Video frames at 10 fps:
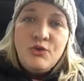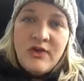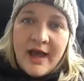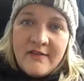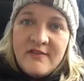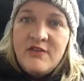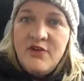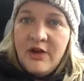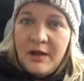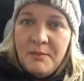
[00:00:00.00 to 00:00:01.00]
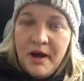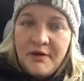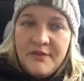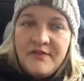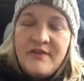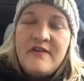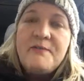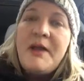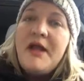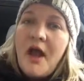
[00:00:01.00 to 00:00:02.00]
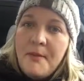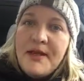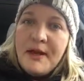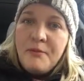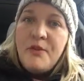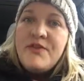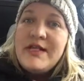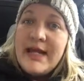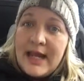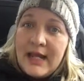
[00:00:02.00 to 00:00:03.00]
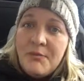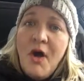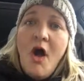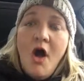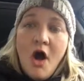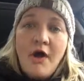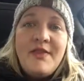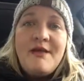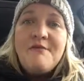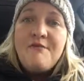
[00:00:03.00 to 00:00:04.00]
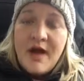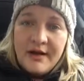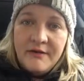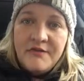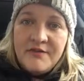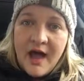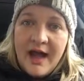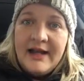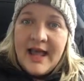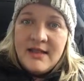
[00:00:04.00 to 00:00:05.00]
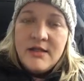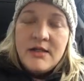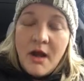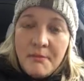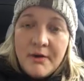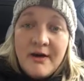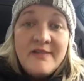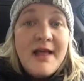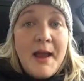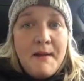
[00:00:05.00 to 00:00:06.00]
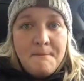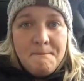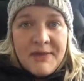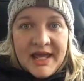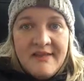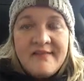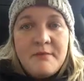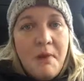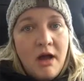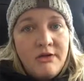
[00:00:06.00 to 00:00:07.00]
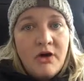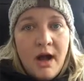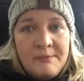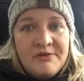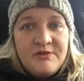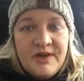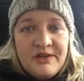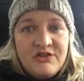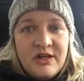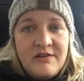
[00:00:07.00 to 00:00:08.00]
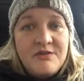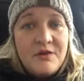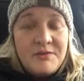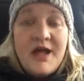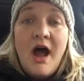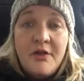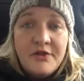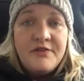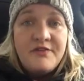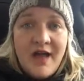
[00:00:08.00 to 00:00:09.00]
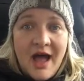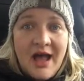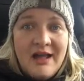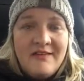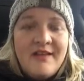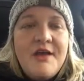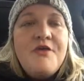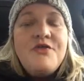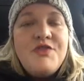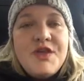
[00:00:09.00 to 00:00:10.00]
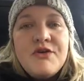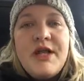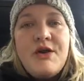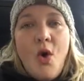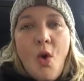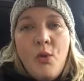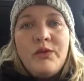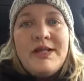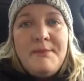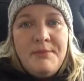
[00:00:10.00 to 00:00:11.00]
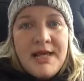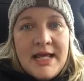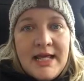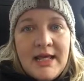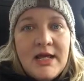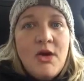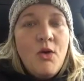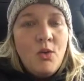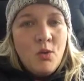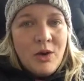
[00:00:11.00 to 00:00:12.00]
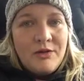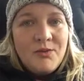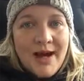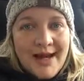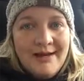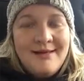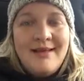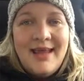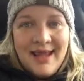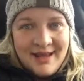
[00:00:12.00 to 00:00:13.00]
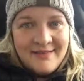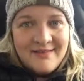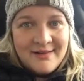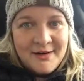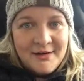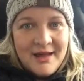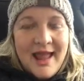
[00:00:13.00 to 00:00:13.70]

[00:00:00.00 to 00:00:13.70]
you tested your hypothesis by coming up with a name on that final side and the numbers based upon your observations from the other sides, there can only be one right answer,